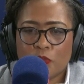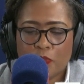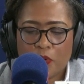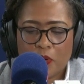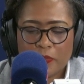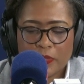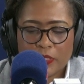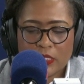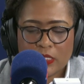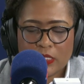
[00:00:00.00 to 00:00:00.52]
your
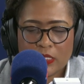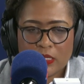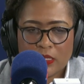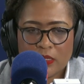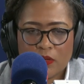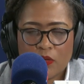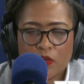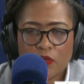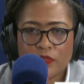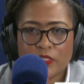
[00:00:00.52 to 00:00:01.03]

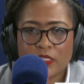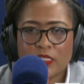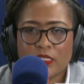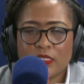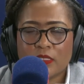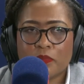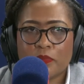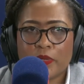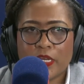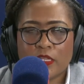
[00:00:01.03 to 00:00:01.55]
property obviously
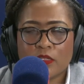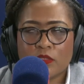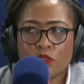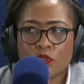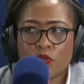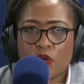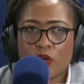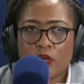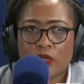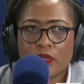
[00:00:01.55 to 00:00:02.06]

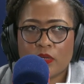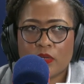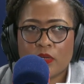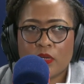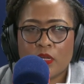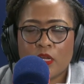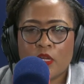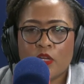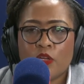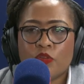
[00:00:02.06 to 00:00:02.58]
depends
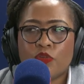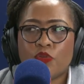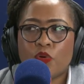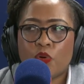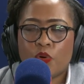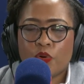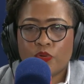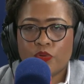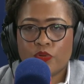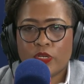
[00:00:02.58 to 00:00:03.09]
on
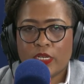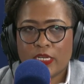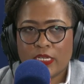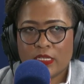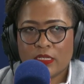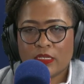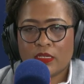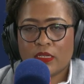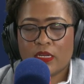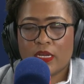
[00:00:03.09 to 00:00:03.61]
your
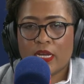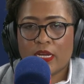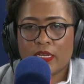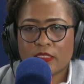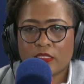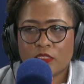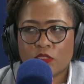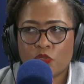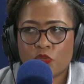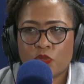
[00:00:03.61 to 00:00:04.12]
unique
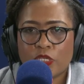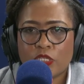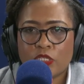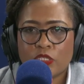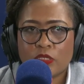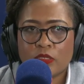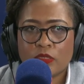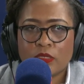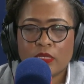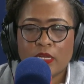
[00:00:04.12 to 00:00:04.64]

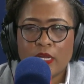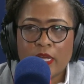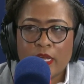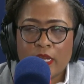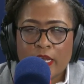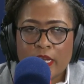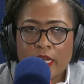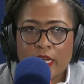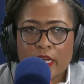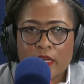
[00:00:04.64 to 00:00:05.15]
situation.
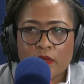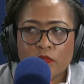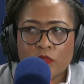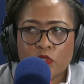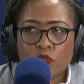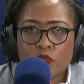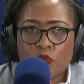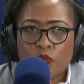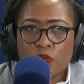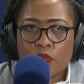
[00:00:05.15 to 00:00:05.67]

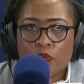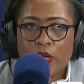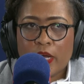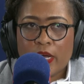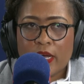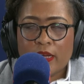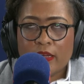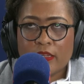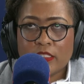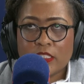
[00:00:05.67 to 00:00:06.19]
So
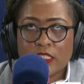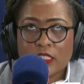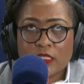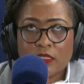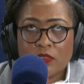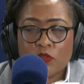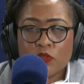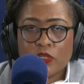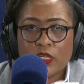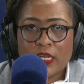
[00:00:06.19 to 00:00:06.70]

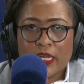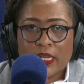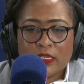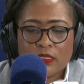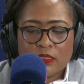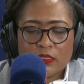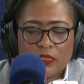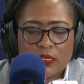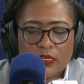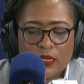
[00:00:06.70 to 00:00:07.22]
just looking
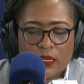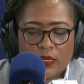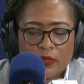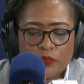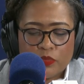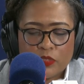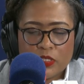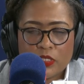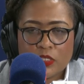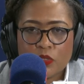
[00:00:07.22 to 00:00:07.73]
at
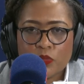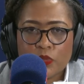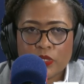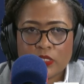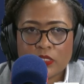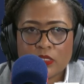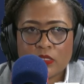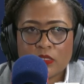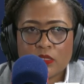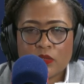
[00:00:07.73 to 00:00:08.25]

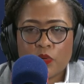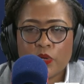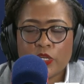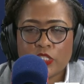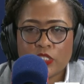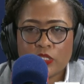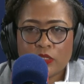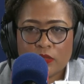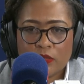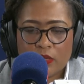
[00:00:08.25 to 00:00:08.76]
Busisiwe's
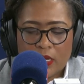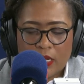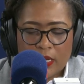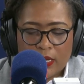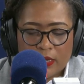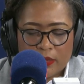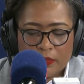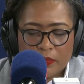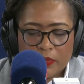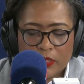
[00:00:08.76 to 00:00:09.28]
question,
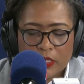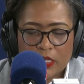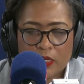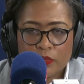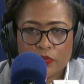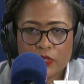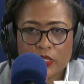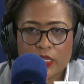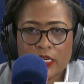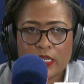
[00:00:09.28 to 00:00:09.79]

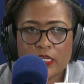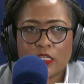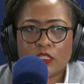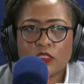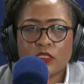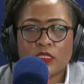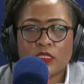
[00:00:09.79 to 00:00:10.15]
Rilebukhile,